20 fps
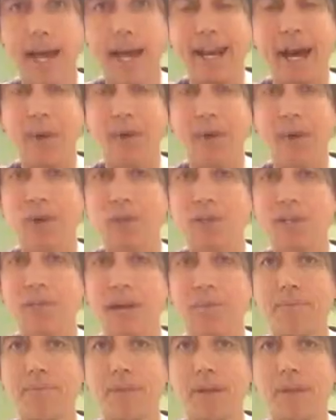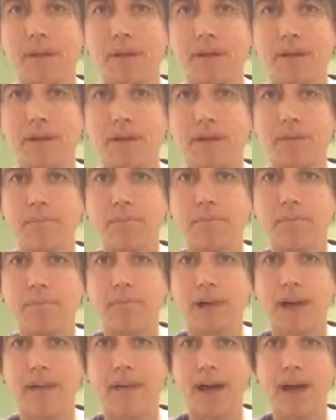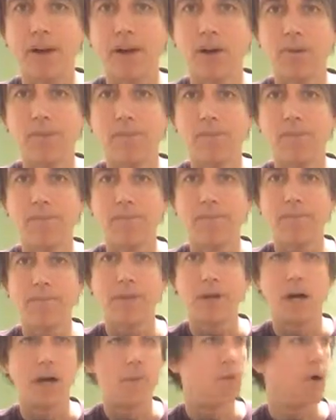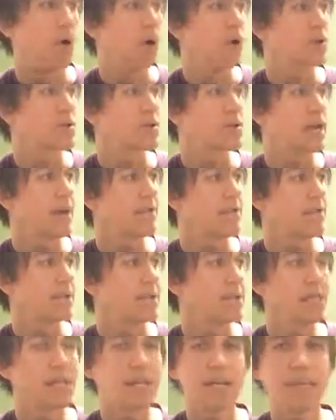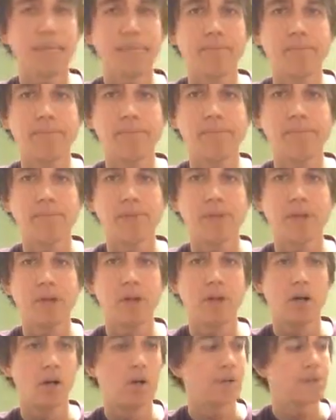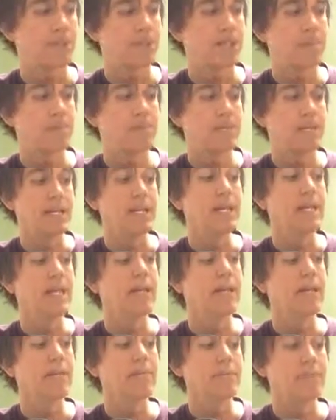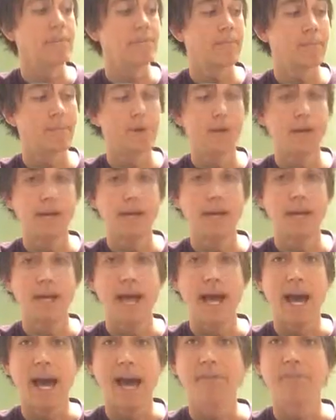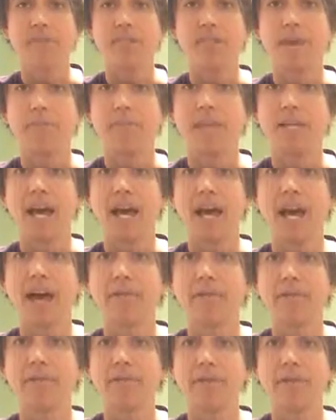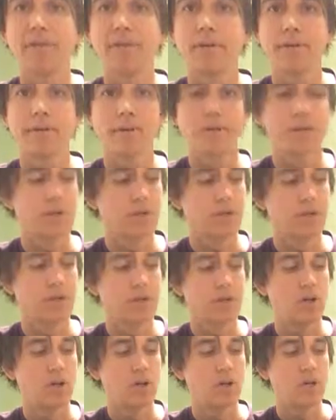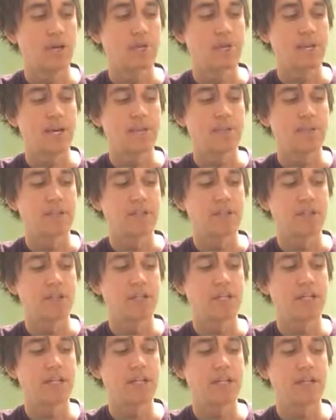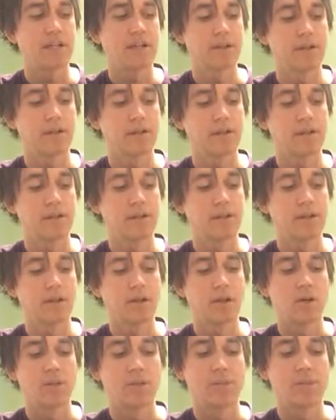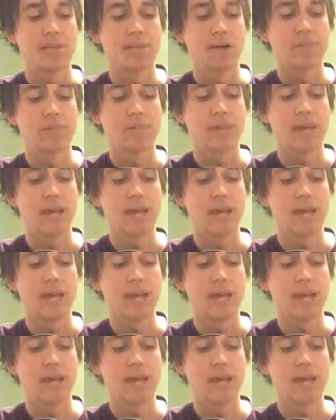and now we're going to do the same thing. Play that note, up a whole step to D, whole step to E, half step to F, whole step to G, whole step